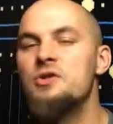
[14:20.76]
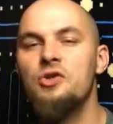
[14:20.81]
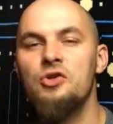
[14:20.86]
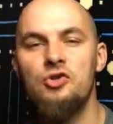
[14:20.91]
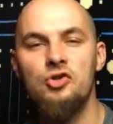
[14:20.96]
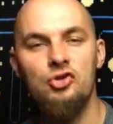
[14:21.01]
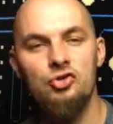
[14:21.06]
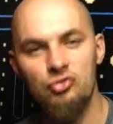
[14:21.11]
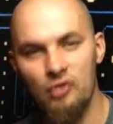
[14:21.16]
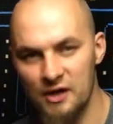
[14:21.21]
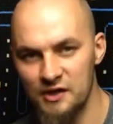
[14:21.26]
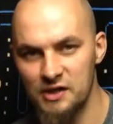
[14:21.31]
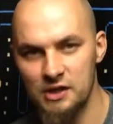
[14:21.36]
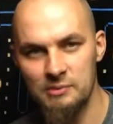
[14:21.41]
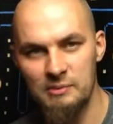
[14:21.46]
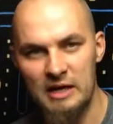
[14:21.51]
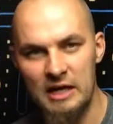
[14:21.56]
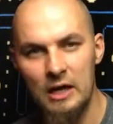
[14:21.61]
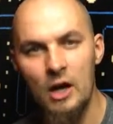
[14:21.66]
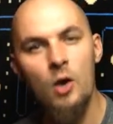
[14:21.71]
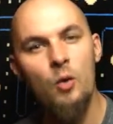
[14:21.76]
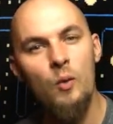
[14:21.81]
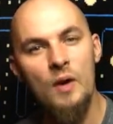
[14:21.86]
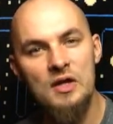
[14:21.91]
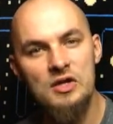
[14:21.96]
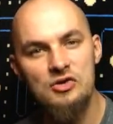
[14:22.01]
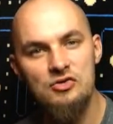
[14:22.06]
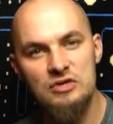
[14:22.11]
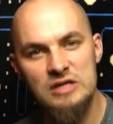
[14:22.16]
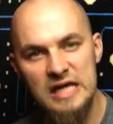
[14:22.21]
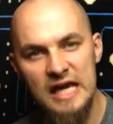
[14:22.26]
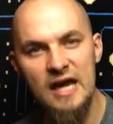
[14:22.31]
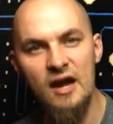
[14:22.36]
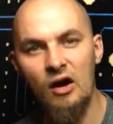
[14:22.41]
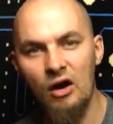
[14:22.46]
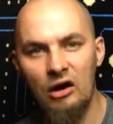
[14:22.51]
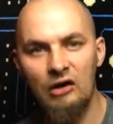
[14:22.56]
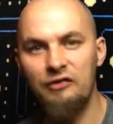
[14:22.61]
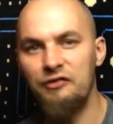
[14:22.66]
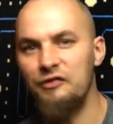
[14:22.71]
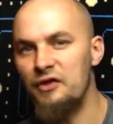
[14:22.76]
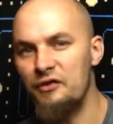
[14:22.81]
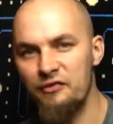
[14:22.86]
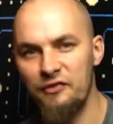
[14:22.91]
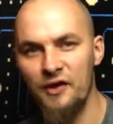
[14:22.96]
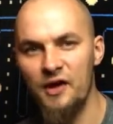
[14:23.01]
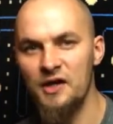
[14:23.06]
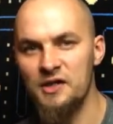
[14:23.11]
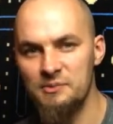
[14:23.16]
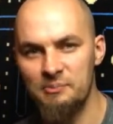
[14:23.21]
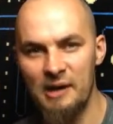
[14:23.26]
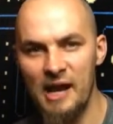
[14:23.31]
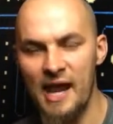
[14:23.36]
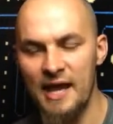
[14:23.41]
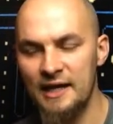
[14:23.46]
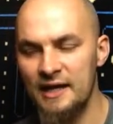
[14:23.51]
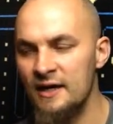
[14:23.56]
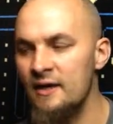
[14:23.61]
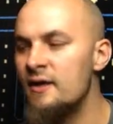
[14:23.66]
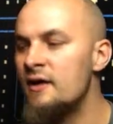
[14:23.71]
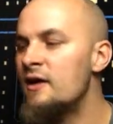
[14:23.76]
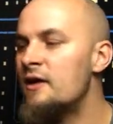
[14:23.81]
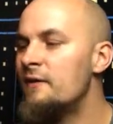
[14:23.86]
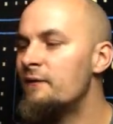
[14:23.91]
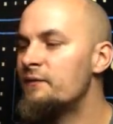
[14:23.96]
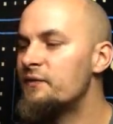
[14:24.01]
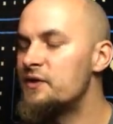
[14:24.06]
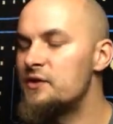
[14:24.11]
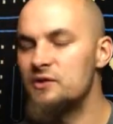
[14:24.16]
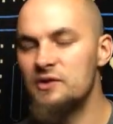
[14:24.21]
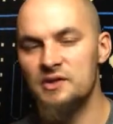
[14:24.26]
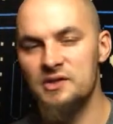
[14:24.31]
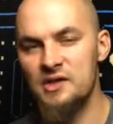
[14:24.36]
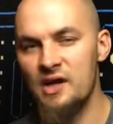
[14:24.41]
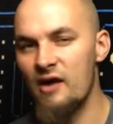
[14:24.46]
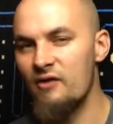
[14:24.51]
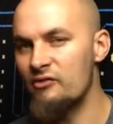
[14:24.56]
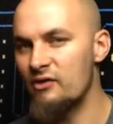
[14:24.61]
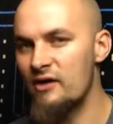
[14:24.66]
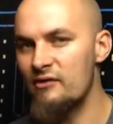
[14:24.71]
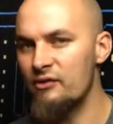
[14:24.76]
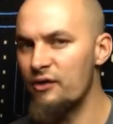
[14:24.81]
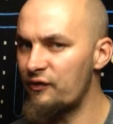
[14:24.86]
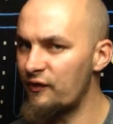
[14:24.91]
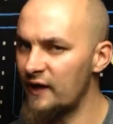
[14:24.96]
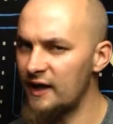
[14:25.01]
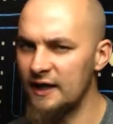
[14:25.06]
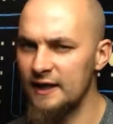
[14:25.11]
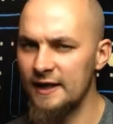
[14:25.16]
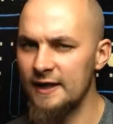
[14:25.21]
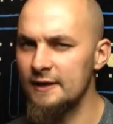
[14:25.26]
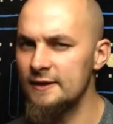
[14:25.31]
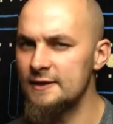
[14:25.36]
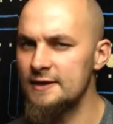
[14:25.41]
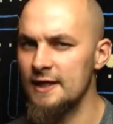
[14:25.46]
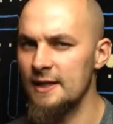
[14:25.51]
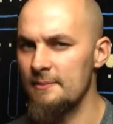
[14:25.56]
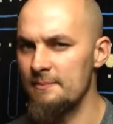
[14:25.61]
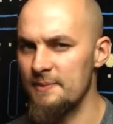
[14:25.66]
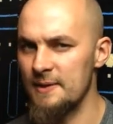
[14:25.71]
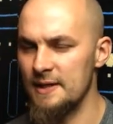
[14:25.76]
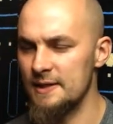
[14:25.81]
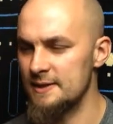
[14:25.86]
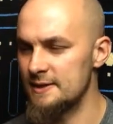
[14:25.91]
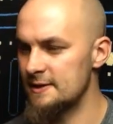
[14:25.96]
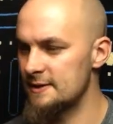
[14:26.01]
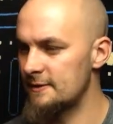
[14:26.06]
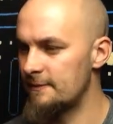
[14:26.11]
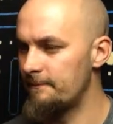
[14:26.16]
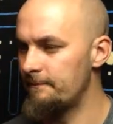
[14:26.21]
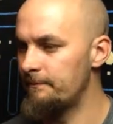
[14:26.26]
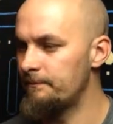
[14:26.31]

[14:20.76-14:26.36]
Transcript: Trust me, when you get off the first planet, you discover everything in little tidbits.